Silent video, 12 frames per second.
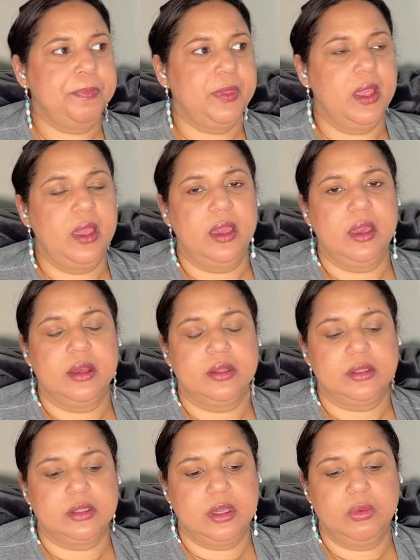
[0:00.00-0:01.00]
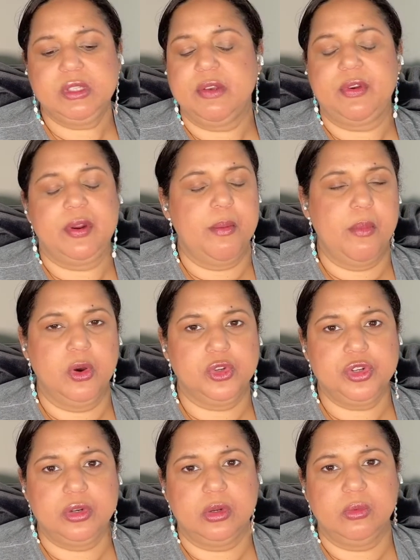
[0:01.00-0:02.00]
And it was a very
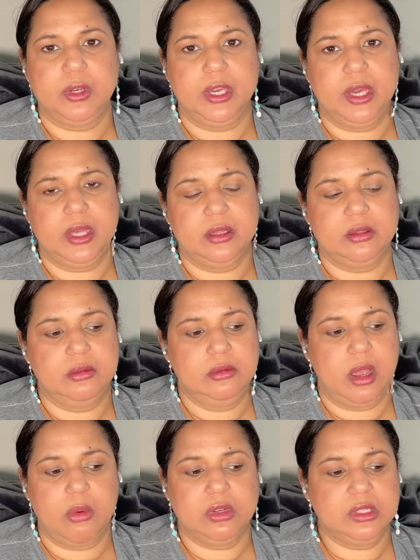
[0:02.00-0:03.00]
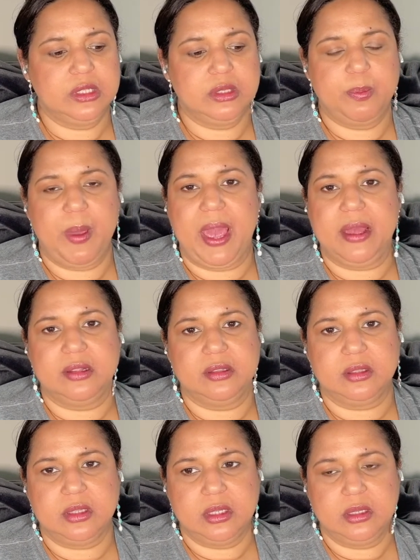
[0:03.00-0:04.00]
emotional weekend. I was
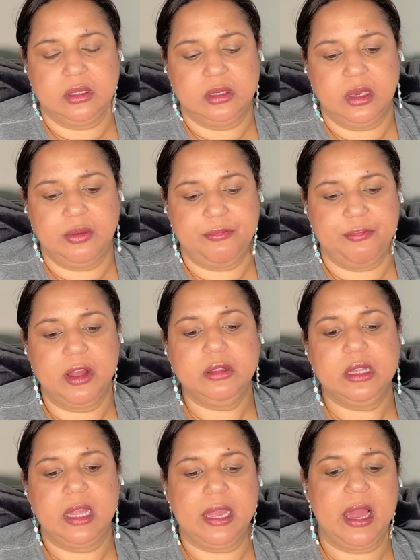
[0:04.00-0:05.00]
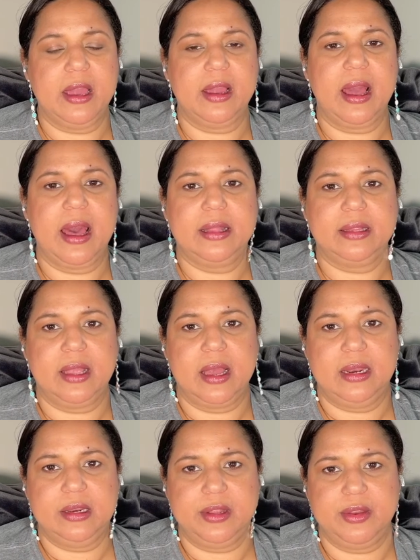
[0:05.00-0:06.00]
spent. It felt like I got a
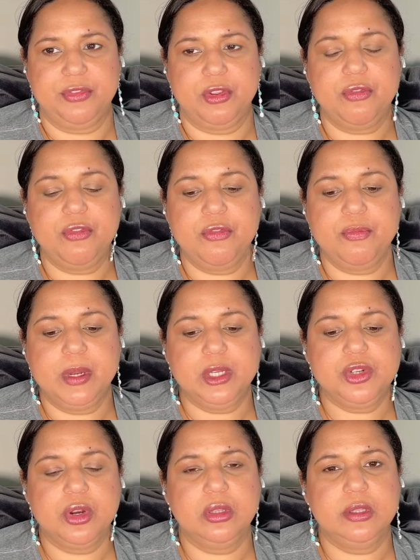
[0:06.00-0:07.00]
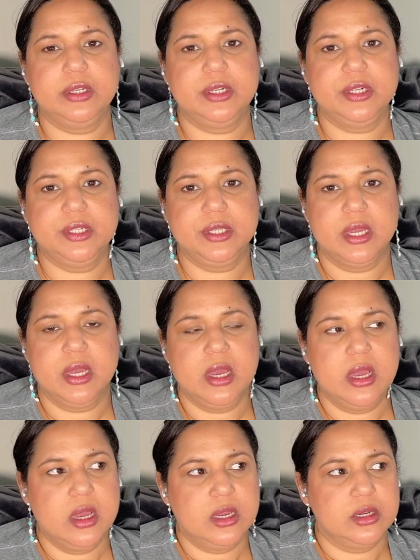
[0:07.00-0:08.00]
lift off of my shoulders
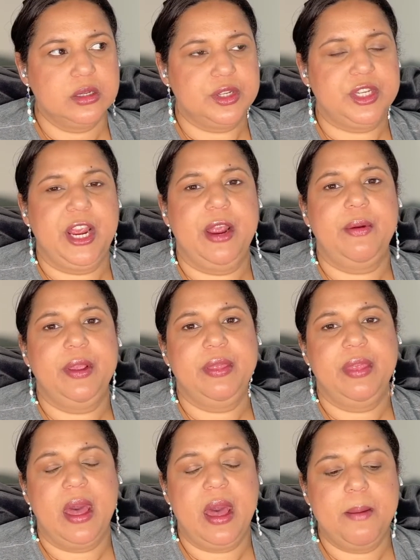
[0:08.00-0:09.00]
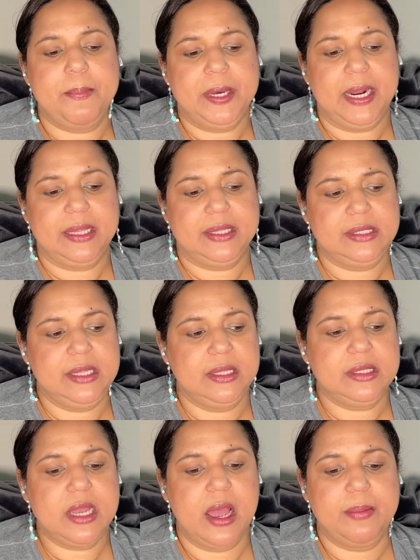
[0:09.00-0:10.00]
sharing that, but at the same
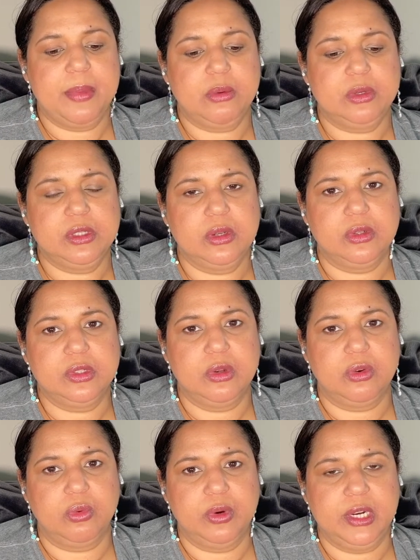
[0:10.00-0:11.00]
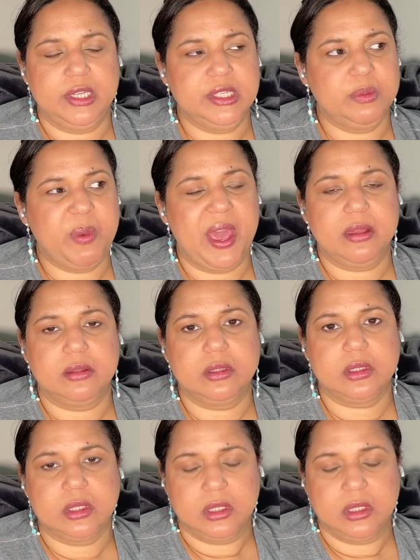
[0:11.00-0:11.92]
time I was also really spent.